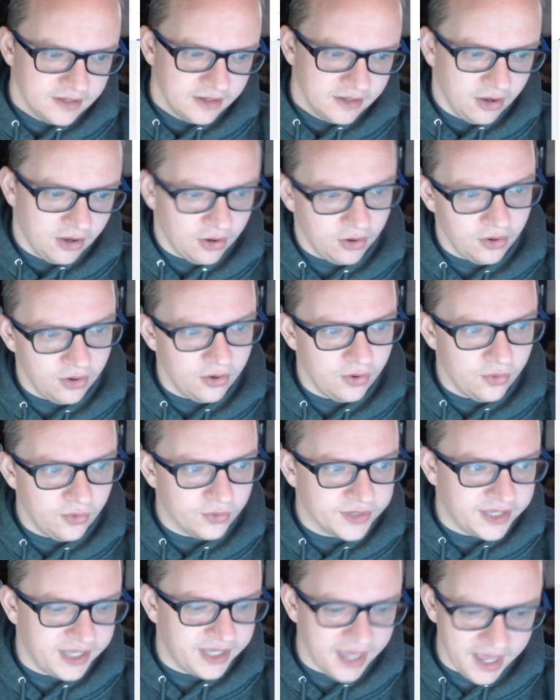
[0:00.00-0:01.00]

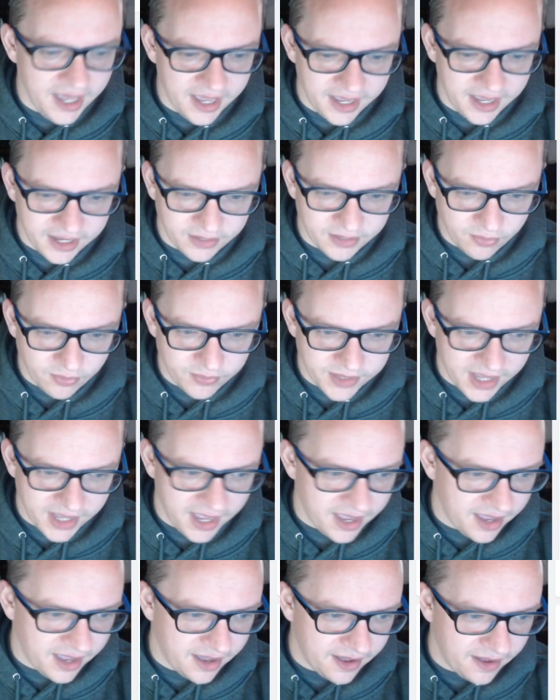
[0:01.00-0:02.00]
Okay, well, we
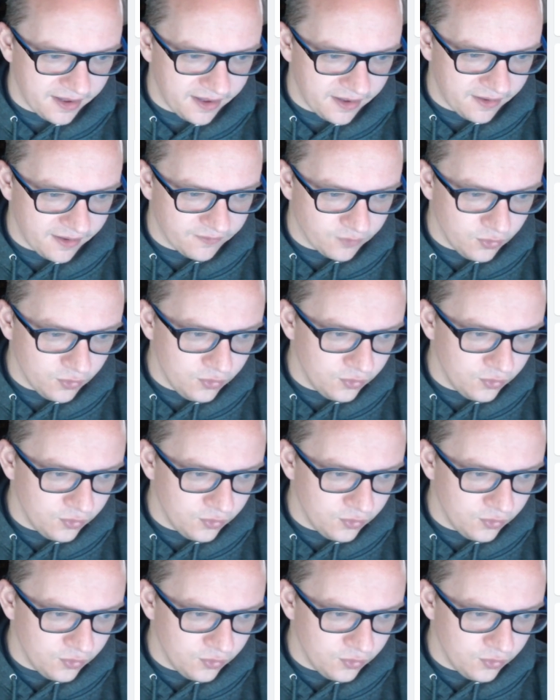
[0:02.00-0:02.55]
have